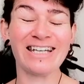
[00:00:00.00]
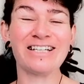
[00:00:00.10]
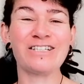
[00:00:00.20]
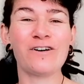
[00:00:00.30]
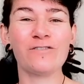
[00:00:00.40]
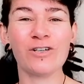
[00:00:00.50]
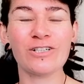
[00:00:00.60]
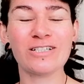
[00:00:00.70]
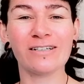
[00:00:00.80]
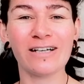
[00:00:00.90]
So I've
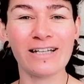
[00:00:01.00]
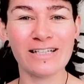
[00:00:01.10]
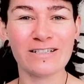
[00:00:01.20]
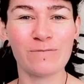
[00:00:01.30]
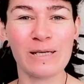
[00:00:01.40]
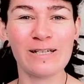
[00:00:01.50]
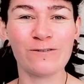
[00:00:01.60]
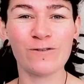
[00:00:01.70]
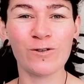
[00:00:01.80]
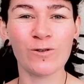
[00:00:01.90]
noticed online there's been a
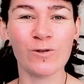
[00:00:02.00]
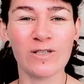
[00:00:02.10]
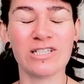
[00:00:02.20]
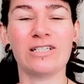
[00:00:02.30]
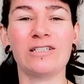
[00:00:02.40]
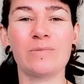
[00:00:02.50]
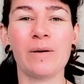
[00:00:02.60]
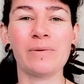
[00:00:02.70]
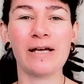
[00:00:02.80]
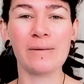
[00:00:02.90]
few questions
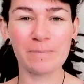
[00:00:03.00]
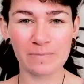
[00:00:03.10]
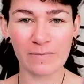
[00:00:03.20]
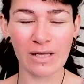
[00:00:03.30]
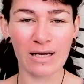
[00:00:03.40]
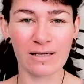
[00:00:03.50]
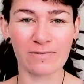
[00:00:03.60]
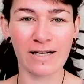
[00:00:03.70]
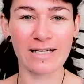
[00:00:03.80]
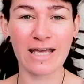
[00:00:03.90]
popping up
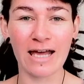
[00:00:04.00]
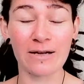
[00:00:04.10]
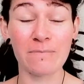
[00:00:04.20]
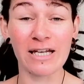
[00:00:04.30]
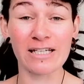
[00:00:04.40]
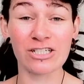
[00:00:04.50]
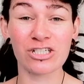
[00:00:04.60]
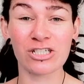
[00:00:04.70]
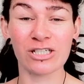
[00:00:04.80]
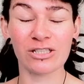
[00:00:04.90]
around how to
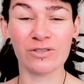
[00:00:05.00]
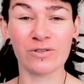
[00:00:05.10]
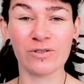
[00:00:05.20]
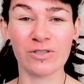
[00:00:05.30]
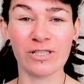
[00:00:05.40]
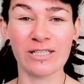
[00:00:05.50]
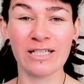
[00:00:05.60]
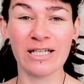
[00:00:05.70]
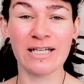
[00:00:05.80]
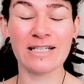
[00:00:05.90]
manage your
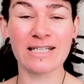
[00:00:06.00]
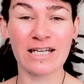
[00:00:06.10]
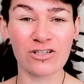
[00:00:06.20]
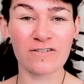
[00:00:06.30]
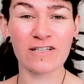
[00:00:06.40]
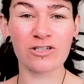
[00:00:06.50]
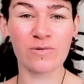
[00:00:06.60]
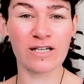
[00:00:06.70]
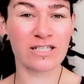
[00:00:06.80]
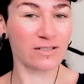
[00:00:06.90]
dandruff
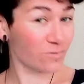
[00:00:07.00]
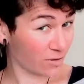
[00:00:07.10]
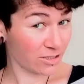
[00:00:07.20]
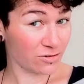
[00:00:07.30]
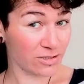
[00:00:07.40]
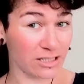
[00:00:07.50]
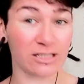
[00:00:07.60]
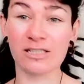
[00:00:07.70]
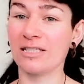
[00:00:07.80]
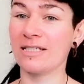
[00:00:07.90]
situation with
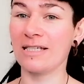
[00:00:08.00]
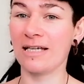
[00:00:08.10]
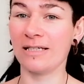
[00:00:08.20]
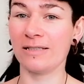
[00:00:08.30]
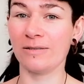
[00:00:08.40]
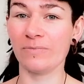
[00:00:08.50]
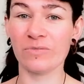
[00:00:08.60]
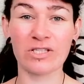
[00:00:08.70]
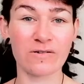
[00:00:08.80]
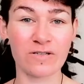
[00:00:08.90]
dreadlocks.
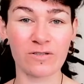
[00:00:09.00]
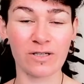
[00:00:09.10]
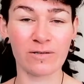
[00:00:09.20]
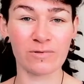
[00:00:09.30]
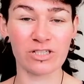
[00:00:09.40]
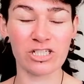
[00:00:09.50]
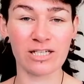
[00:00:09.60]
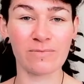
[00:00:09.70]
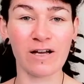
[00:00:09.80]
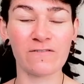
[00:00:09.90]
So I thought I would
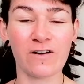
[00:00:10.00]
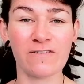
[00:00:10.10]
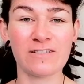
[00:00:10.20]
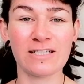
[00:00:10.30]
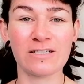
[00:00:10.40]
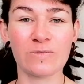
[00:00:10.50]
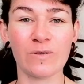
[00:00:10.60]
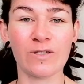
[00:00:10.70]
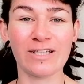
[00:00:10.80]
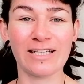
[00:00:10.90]
share my 5 cents
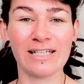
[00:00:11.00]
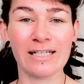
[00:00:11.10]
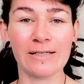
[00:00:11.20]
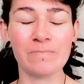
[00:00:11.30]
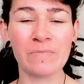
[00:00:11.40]
worth in here.